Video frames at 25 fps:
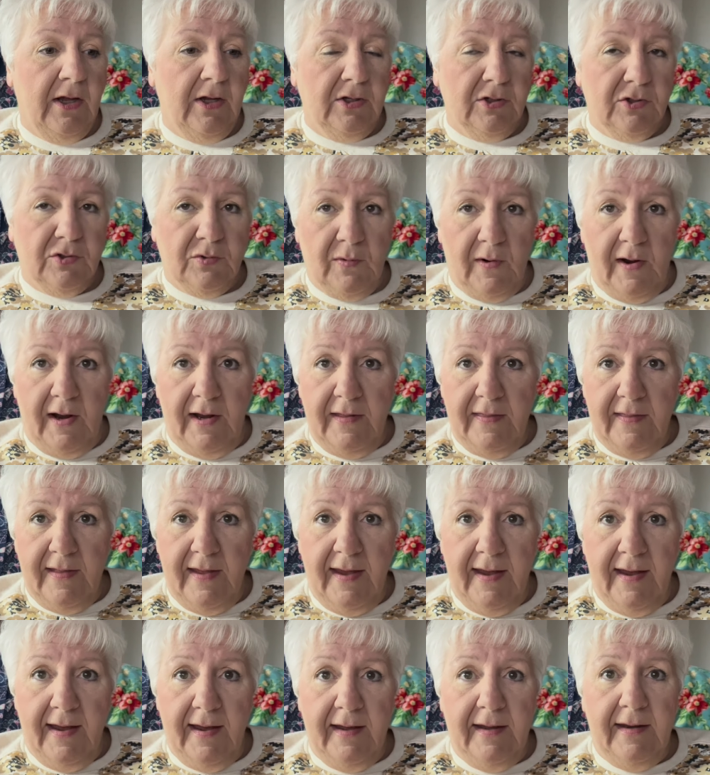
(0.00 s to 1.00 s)
try
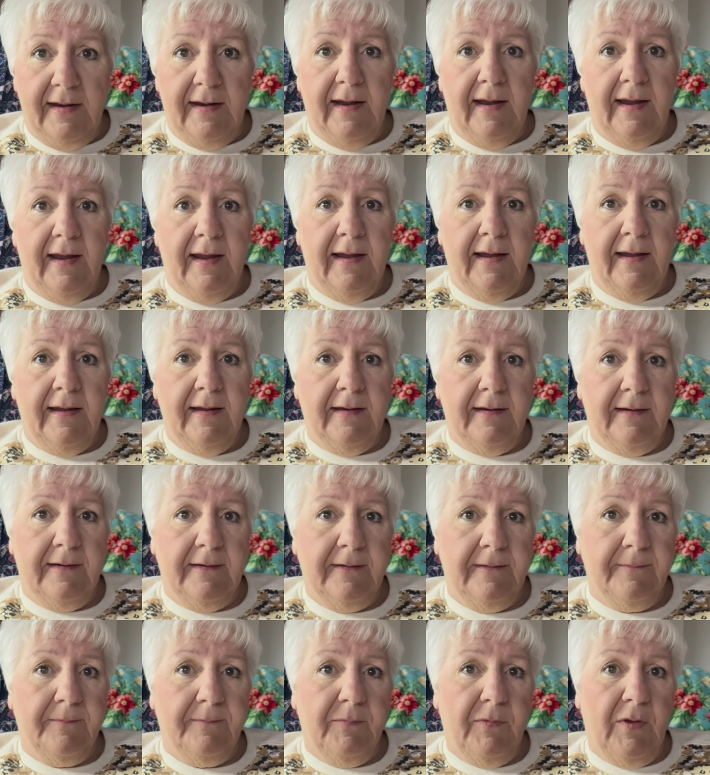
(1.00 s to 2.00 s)
that
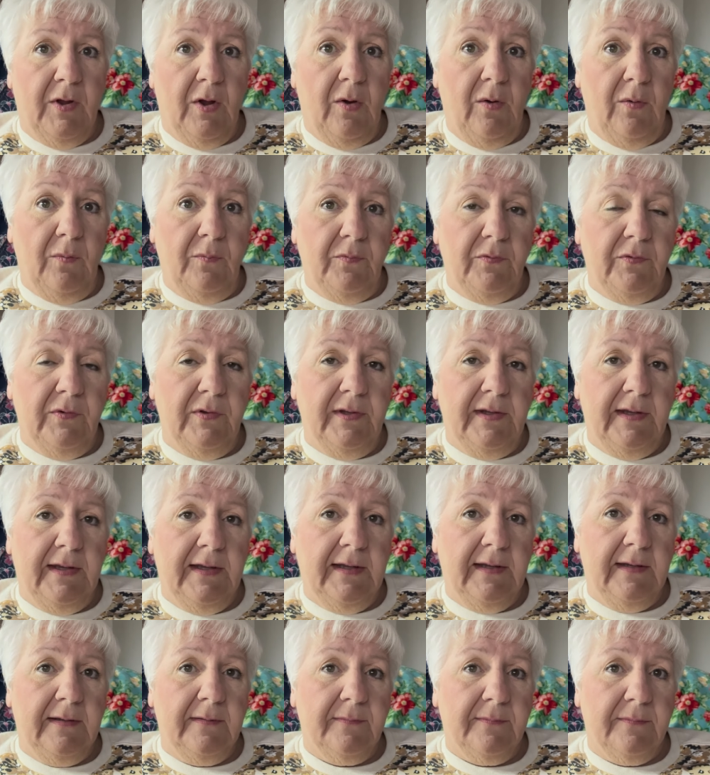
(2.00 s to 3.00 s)
and
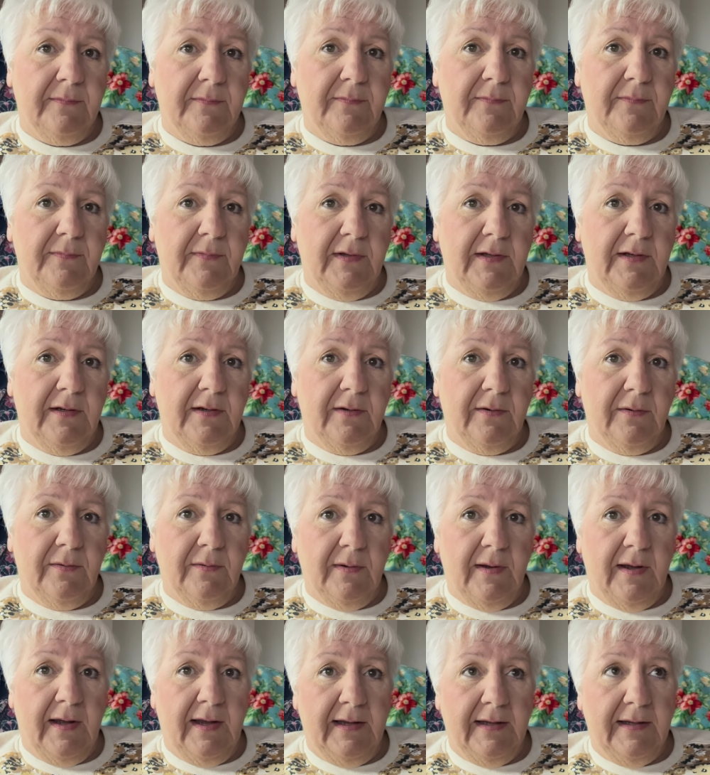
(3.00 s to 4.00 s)
hopefully, you know,
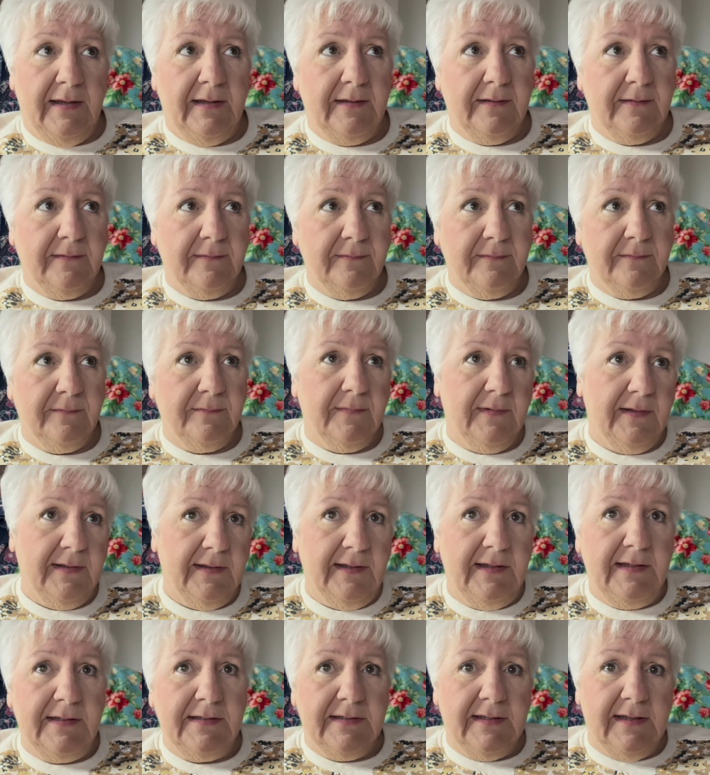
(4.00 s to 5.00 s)
I can at
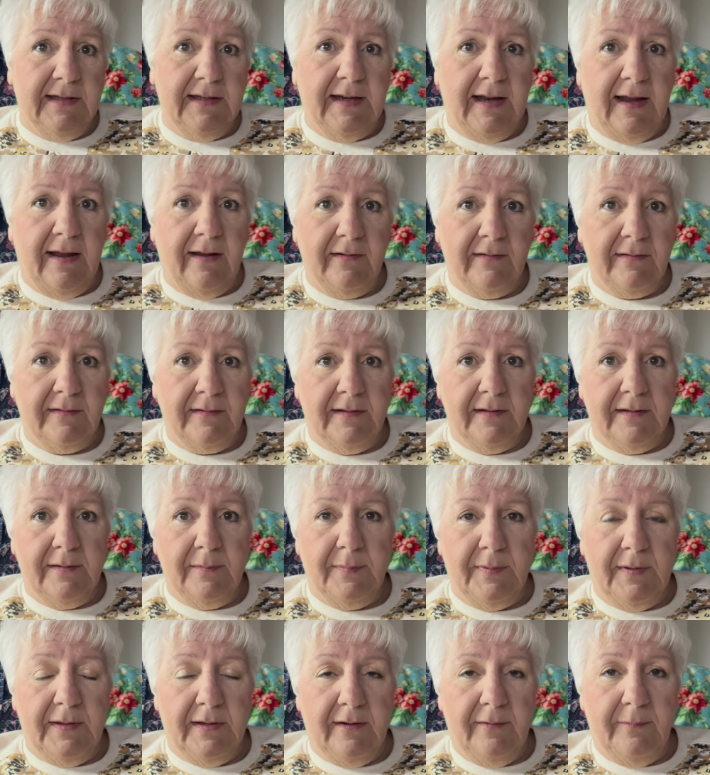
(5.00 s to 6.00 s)
least get out a little
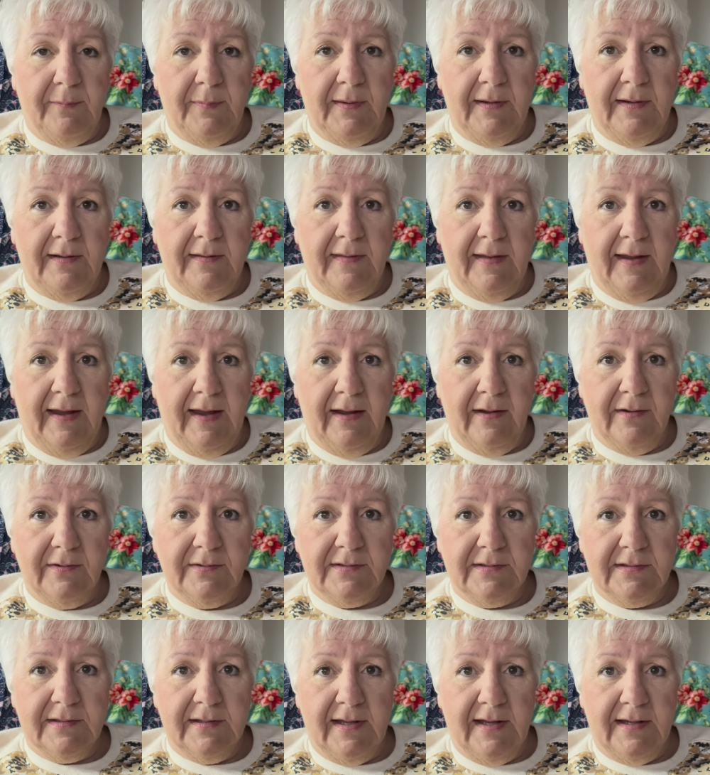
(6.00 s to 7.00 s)
bit. I've been in the
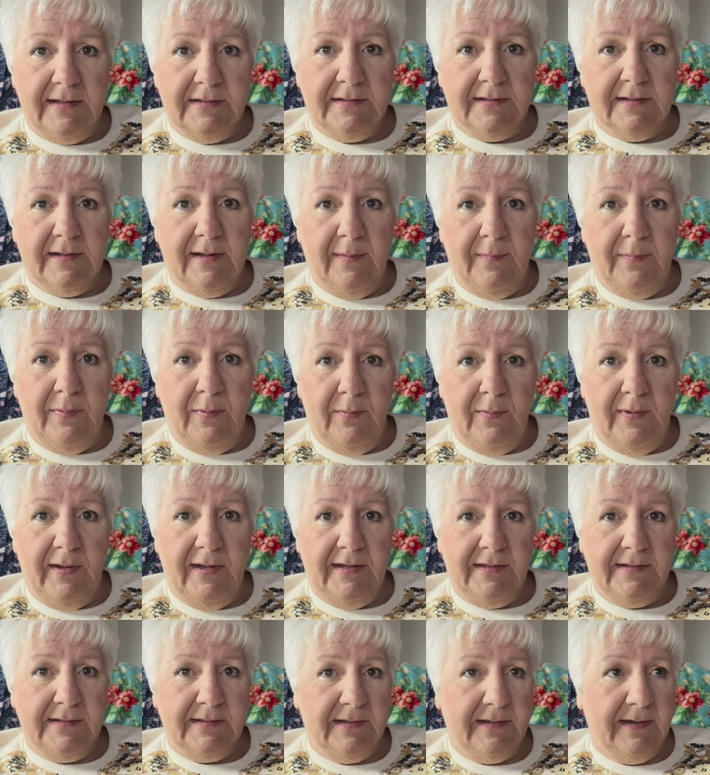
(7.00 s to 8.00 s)
house the last couple
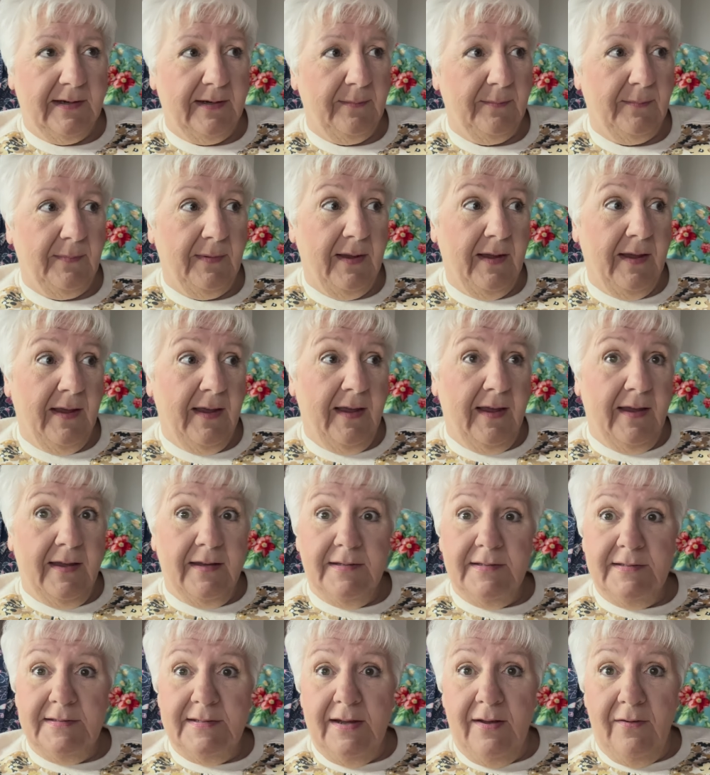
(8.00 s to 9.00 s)
weeks and I'm
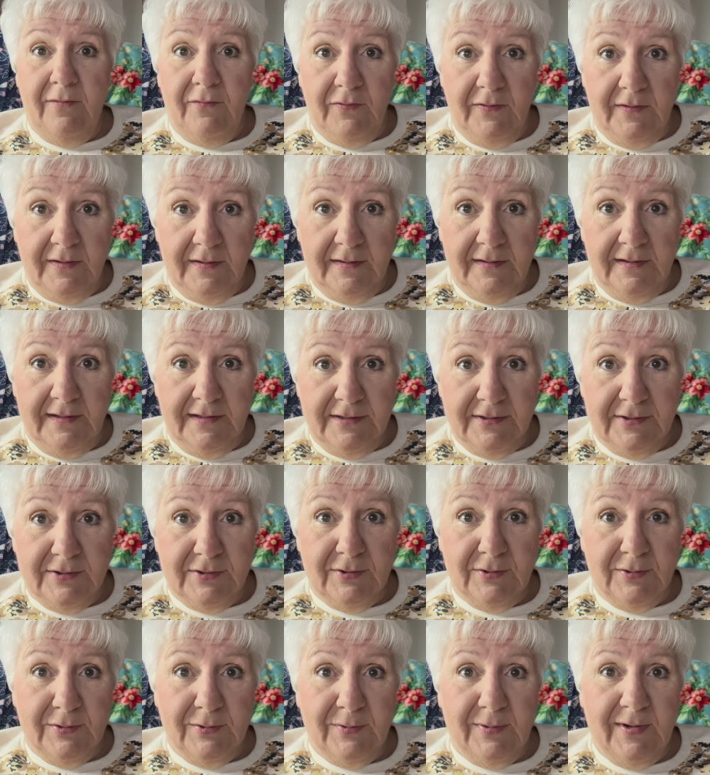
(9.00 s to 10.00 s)
definitely
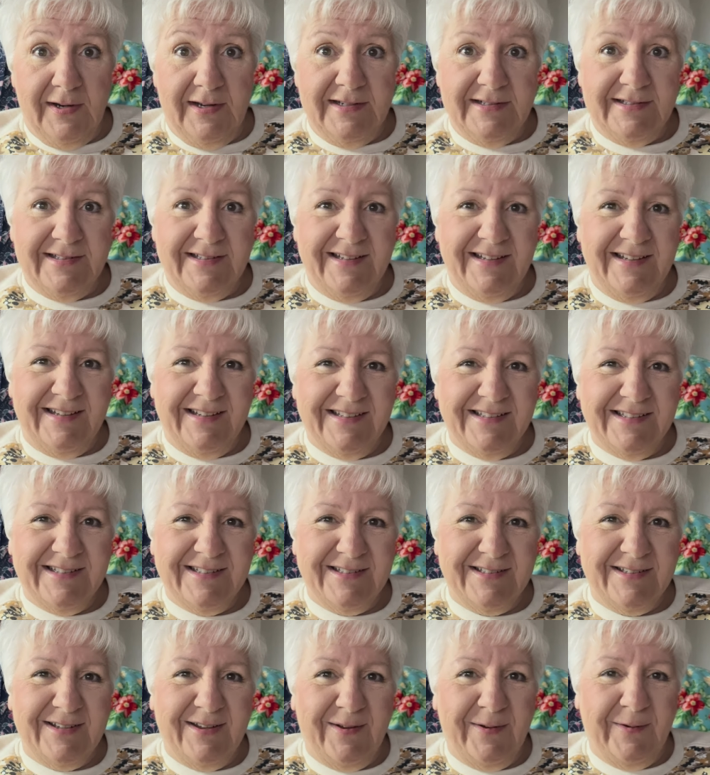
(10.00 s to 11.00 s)
stir crazy.
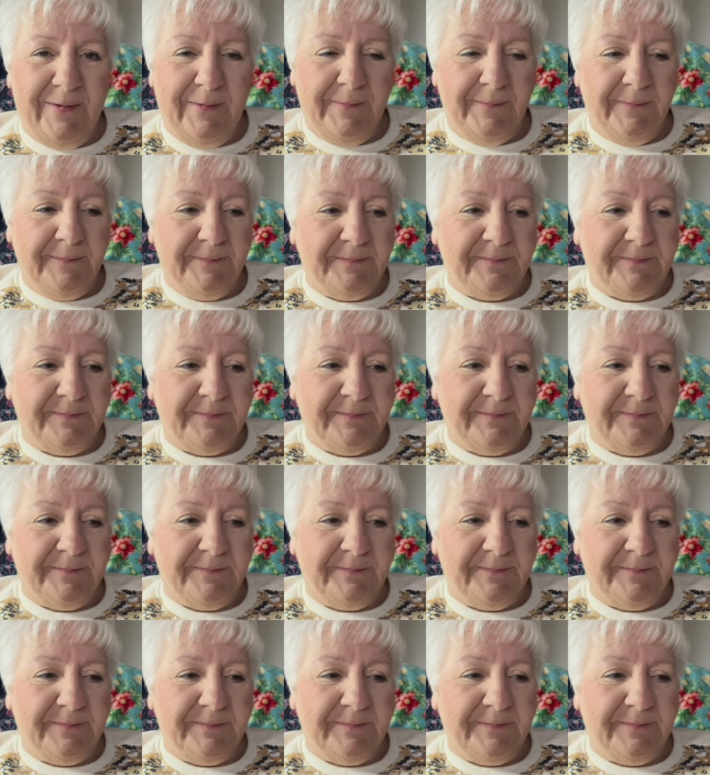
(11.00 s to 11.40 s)
So,